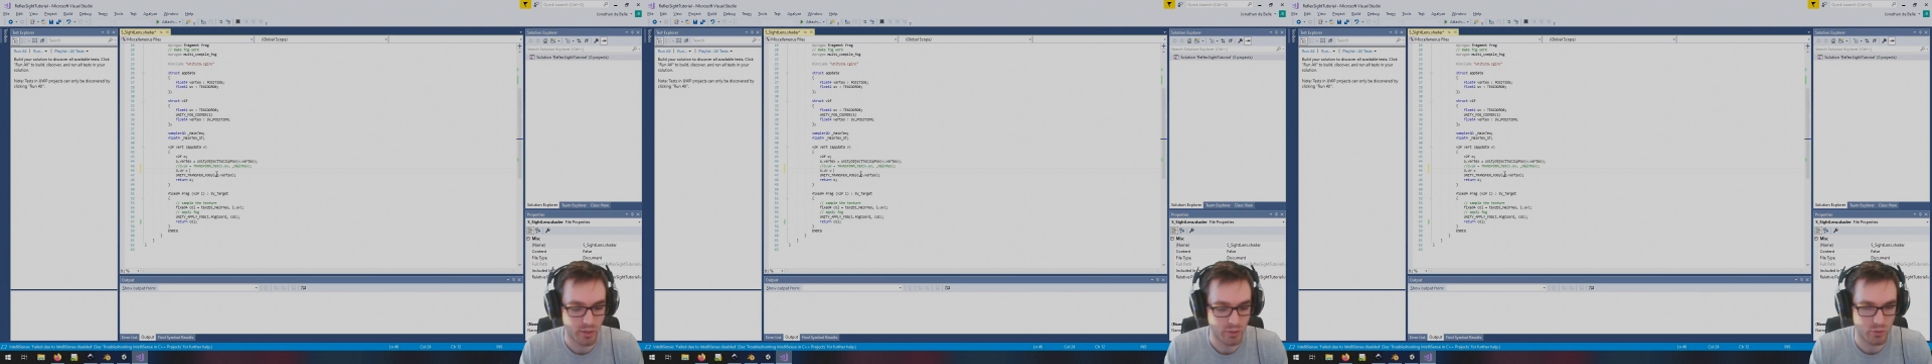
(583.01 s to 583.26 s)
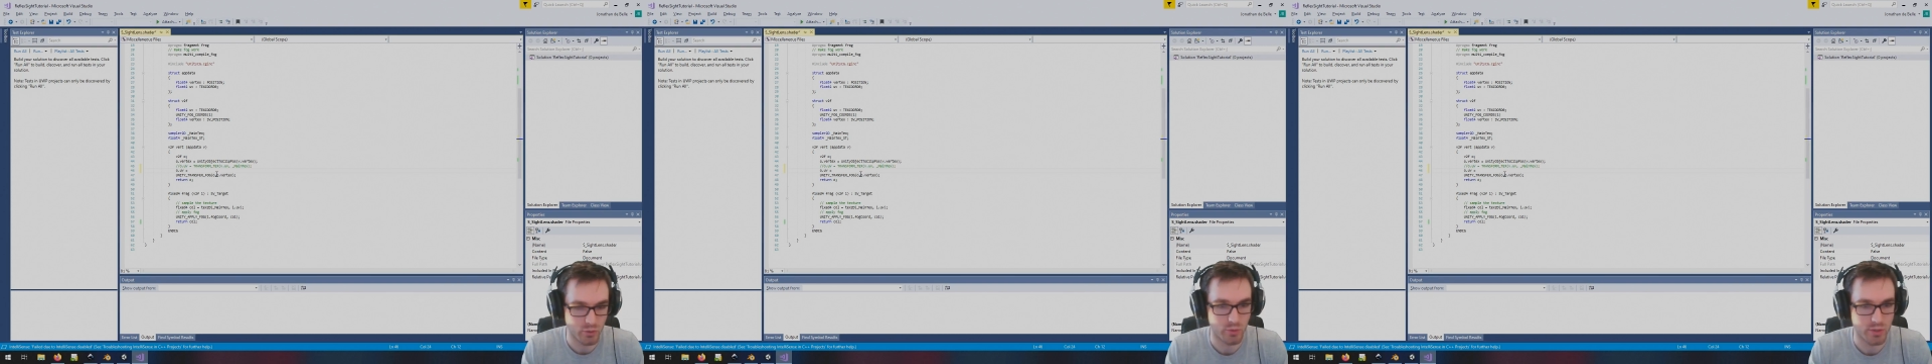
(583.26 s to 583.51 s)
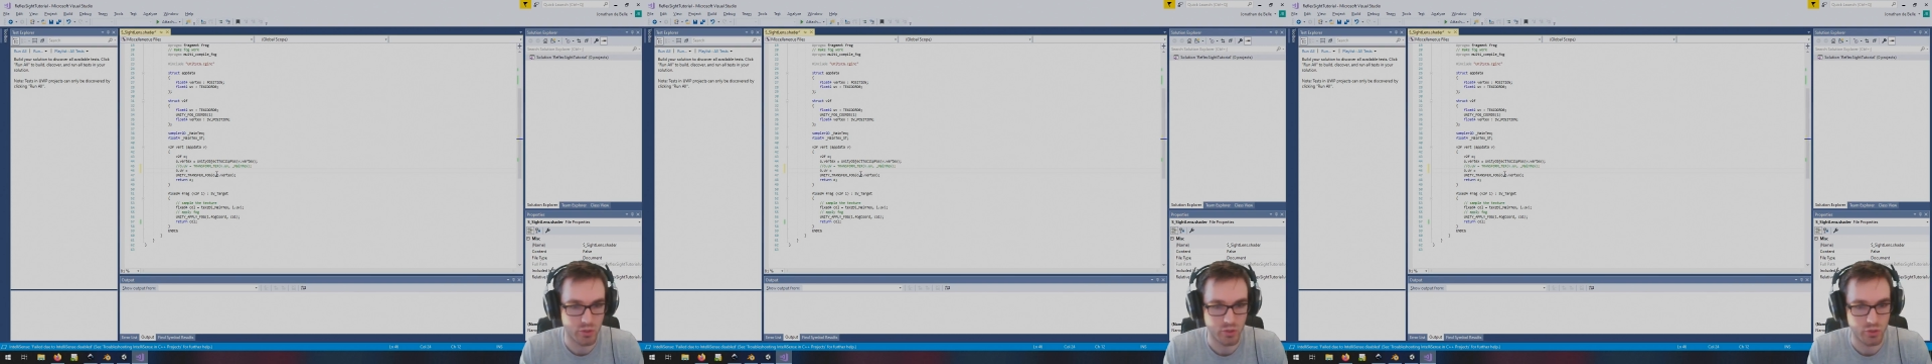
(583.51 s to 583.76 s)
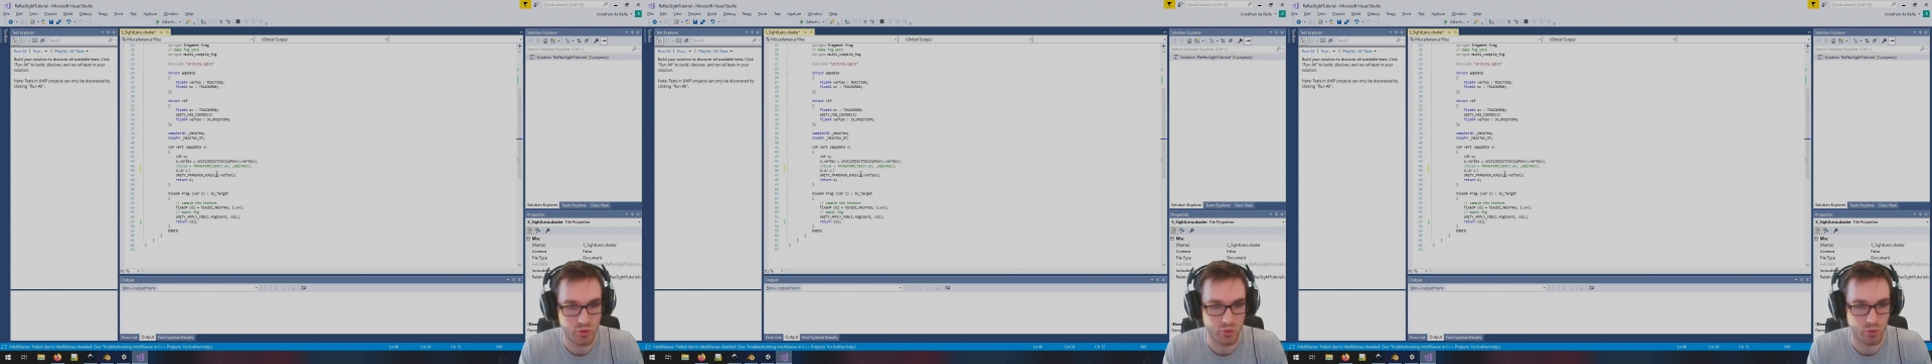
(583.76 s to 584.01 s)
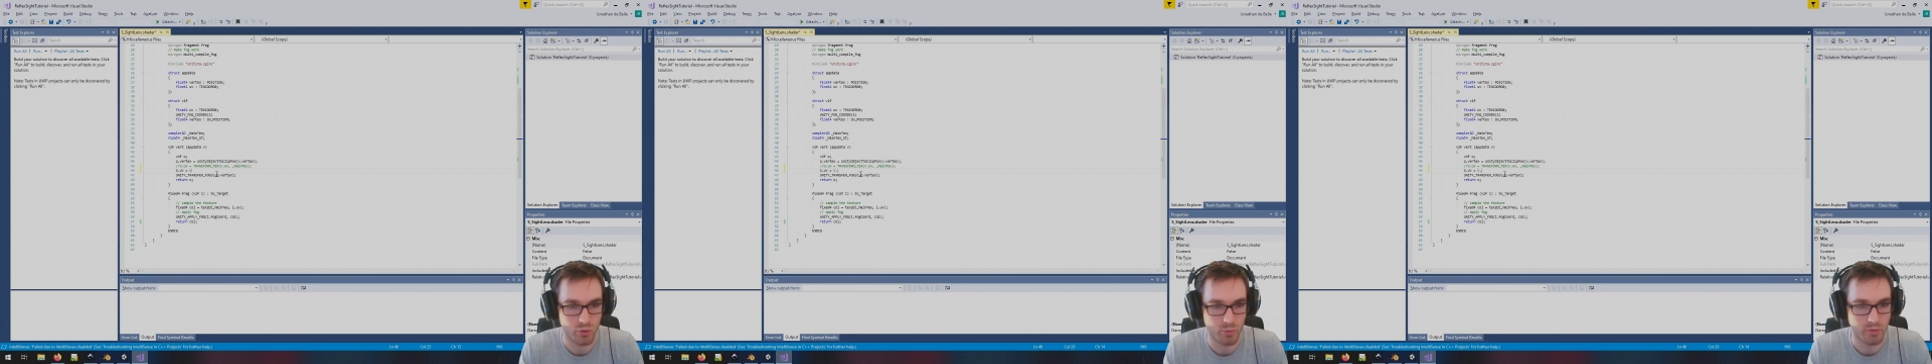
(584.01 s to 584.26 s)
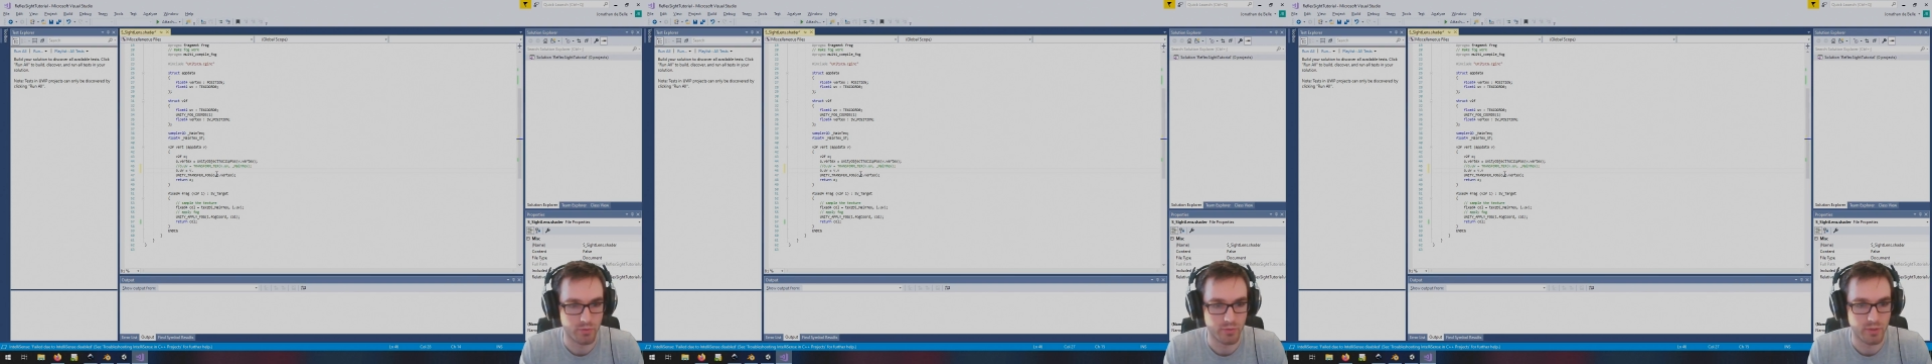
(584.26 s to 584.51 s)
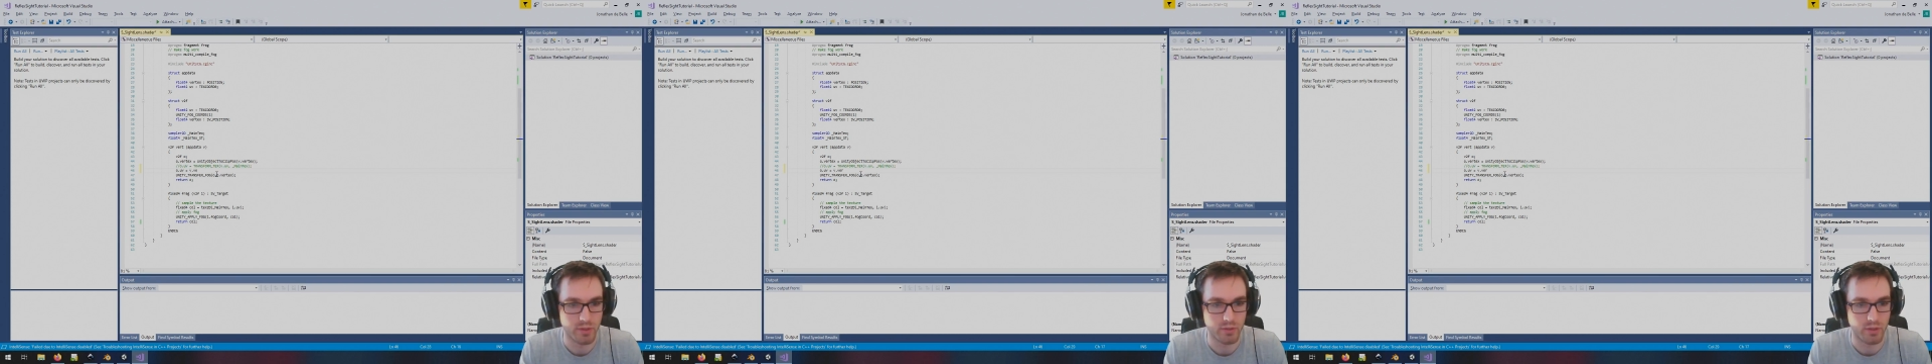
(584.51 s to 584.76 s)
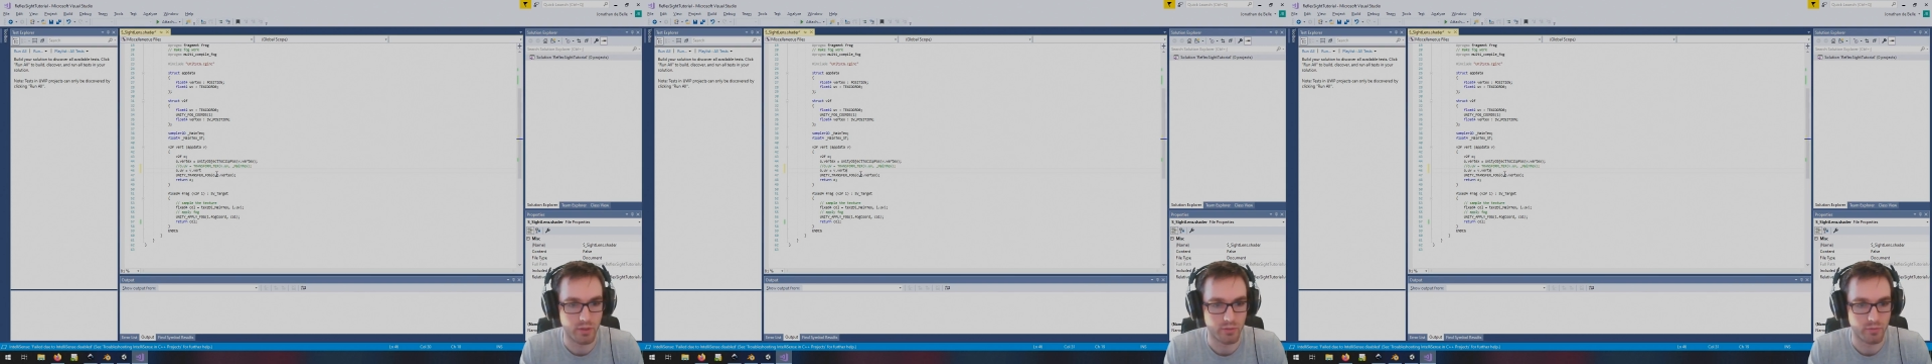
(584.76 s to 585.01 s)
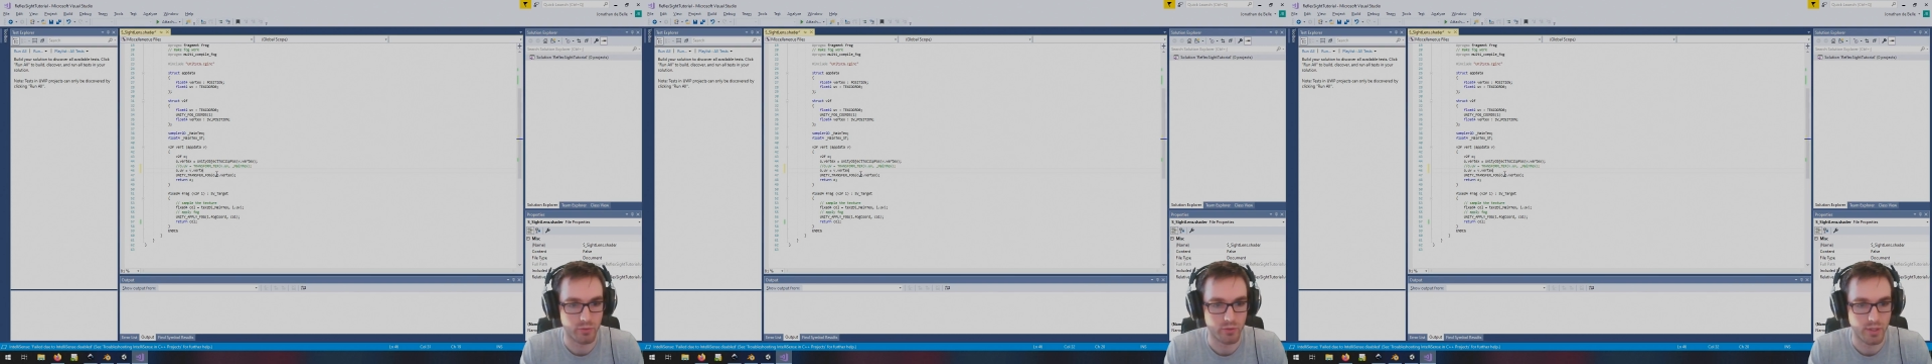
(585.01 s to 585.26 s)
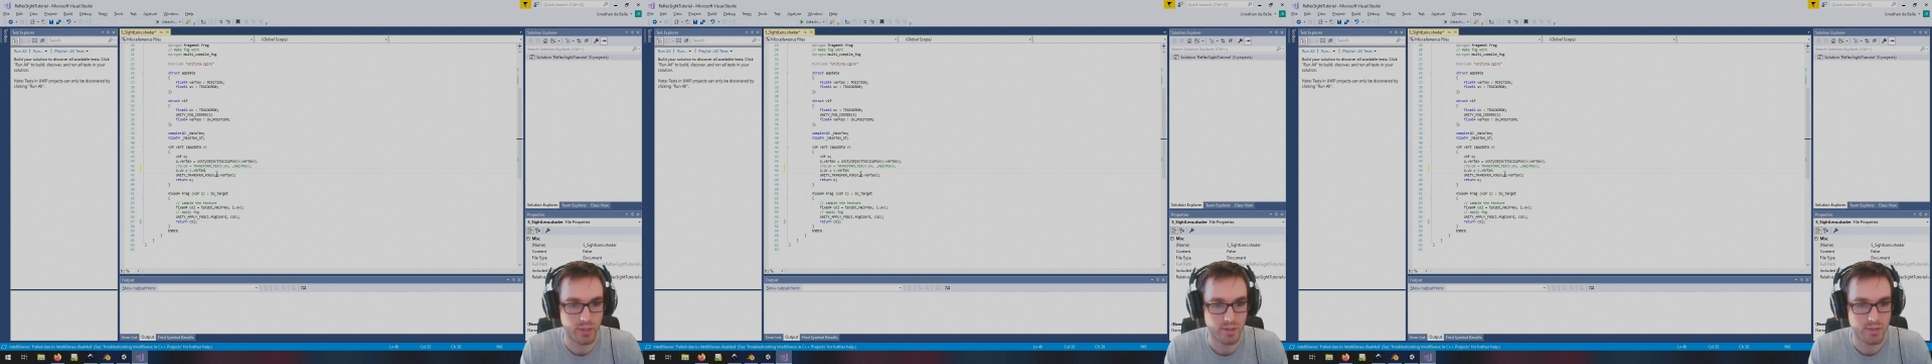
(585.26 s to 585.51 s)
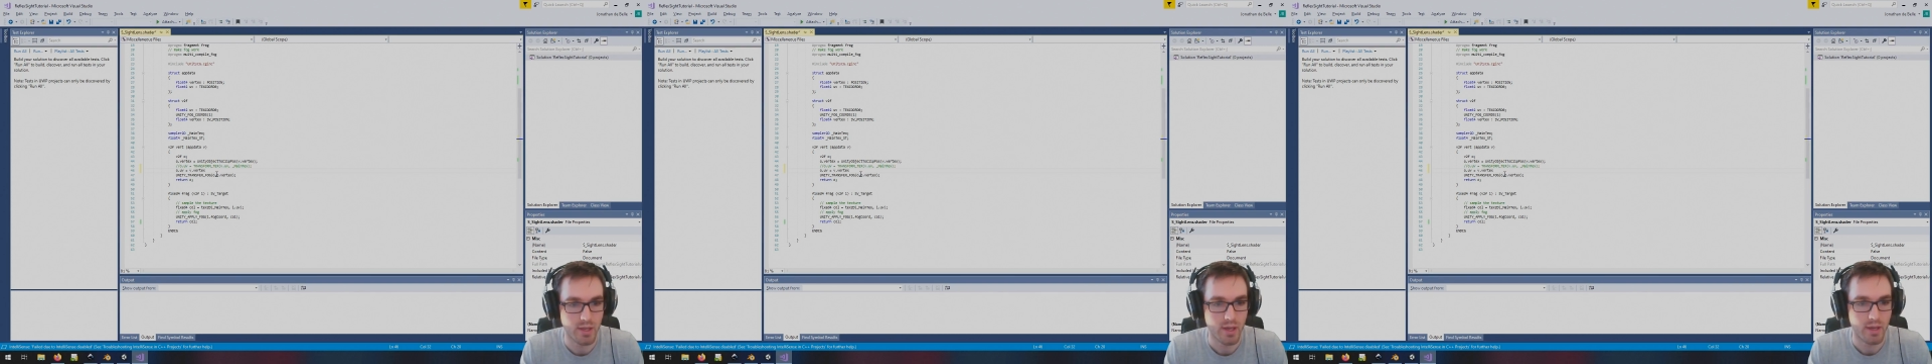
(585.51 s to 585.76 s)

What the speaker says: So essentially it's just going to be v.vertex,